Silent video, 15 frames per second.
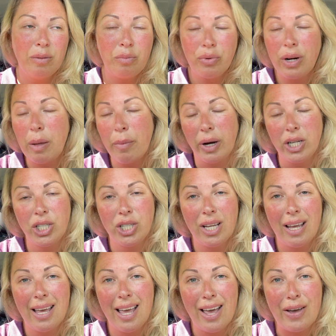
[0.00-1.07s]
Pretty much,
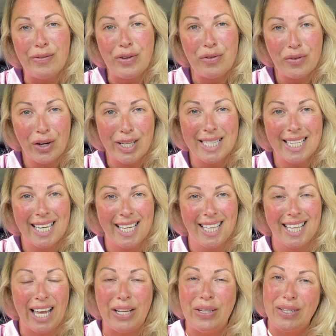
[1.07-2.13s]
if you've got a
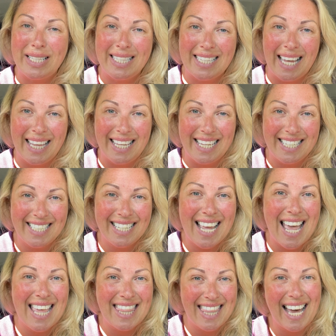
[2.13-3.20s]
skill and sell it,
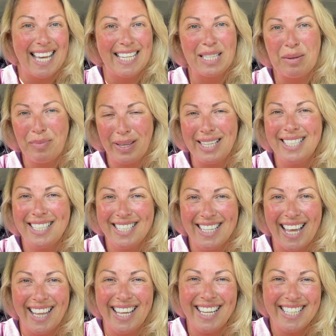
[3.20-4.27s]
that is the place to
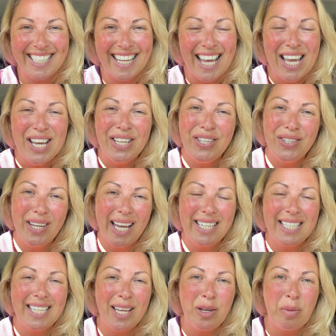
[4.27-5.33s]
sell it. You kind
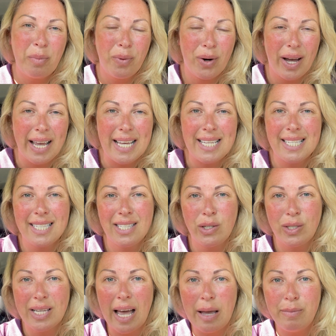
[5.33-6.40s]
of set your price,
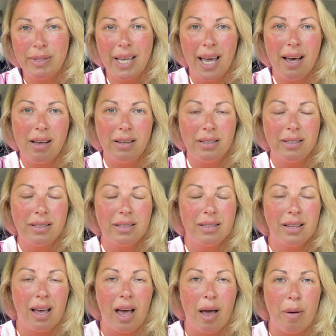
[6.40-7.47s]
your timescales,
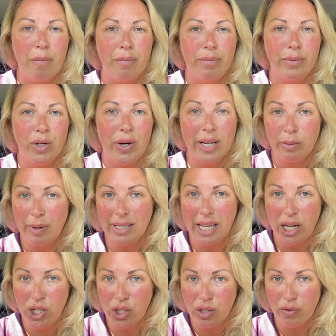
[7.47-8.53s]
your
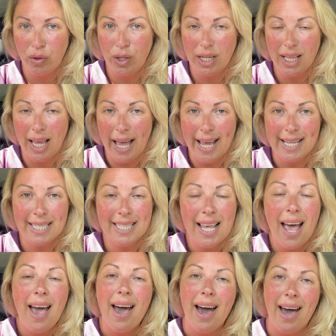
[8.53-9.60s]
expectations for your clients,
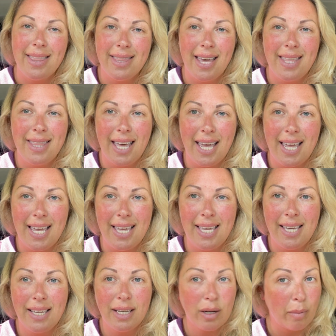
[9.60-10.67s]
and then
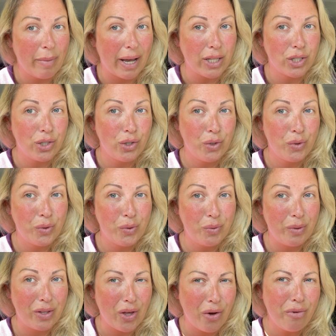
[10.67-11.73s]
they come back to you
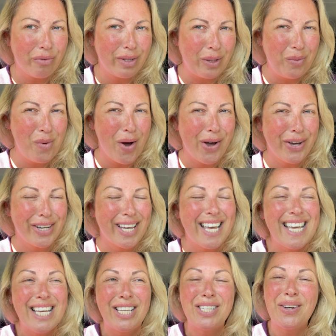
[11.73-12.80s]
with hopefully work.
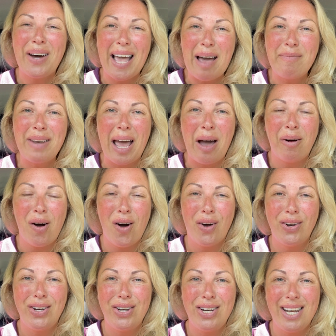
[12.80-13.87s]
So I am now
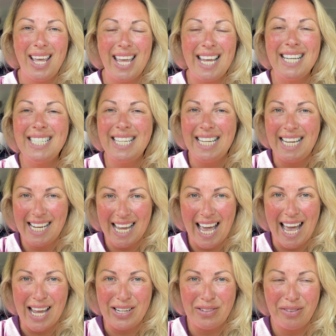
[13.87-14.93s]
on Indeed
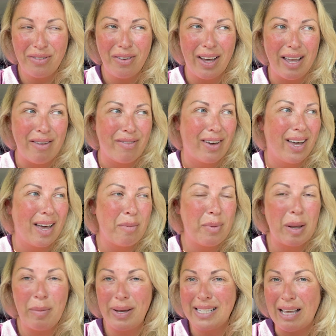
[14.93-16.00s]
and Fiverr,
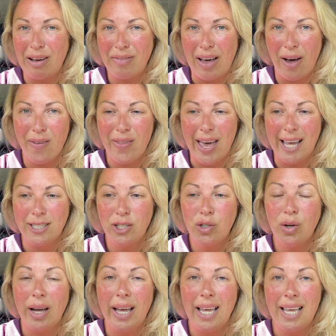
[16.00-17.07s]
putting myself out there to
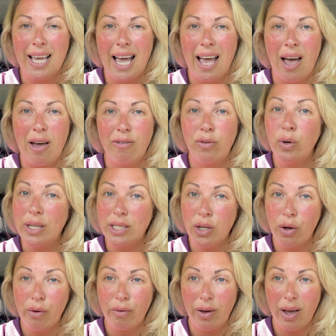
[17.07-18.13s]
try
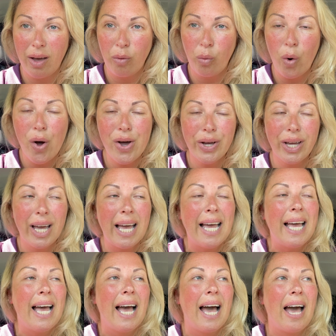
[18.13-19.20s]
voiceover work.
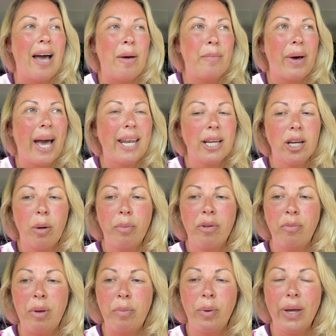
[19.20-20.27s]
I had a couple
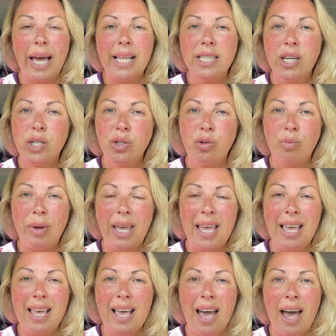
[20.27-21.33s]
of people get in touch with me.